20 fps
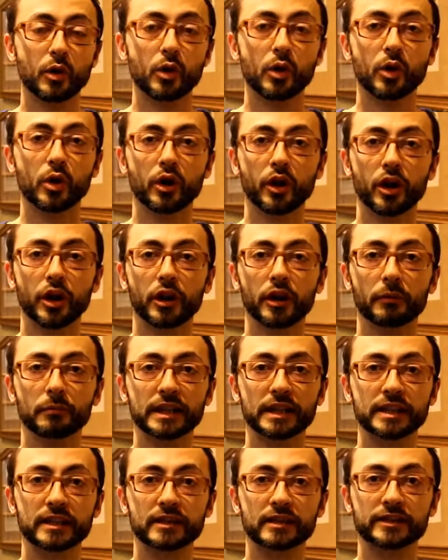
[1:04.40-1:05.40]
or uh,
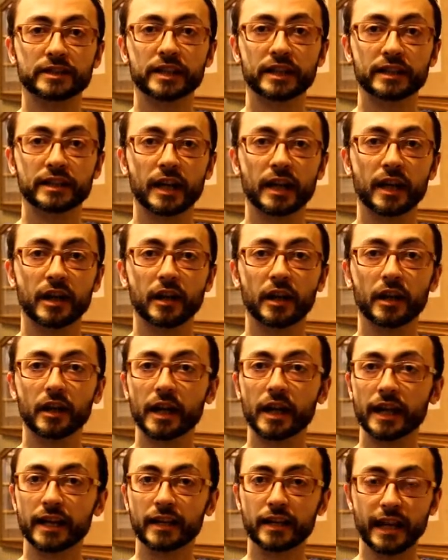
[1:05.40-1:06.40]
materials that are uh,
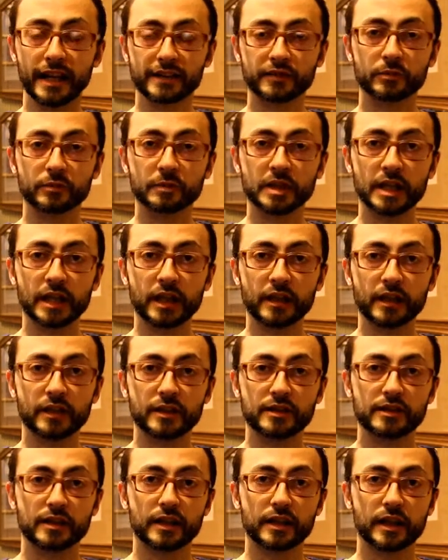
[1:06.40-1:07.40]
like glass or milk,
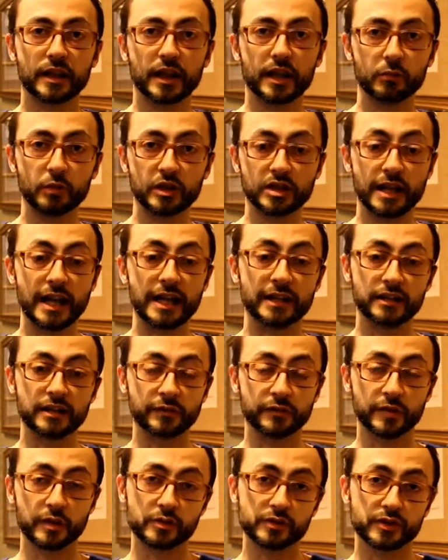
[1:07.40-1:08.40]
and, in which light
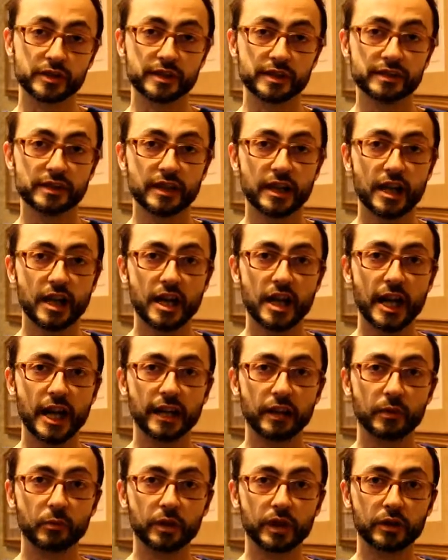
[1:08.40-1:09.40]
diffuses.
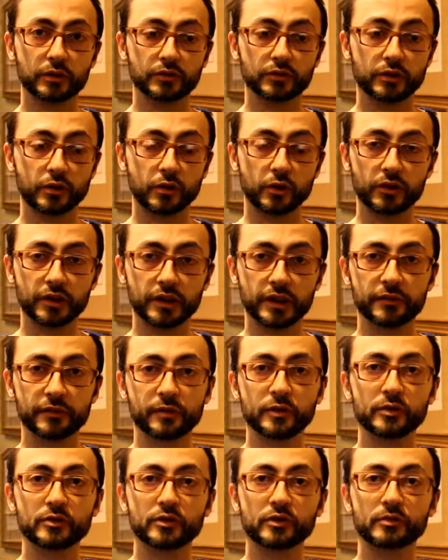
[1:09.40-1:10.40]
And uh, we control the
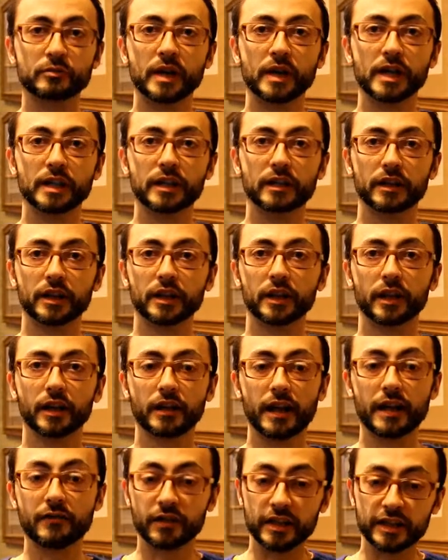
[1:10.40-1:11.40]
diffusion by uh,
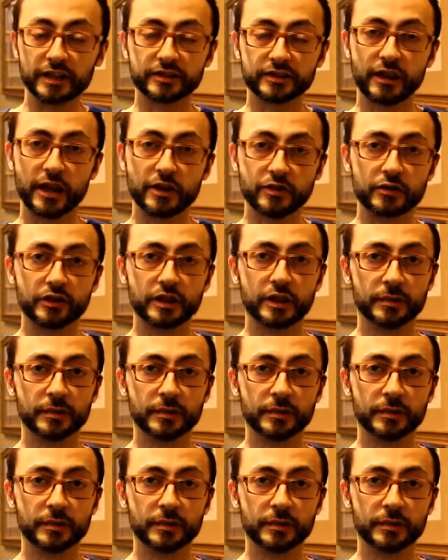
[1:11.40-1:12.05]
cleverly structuring the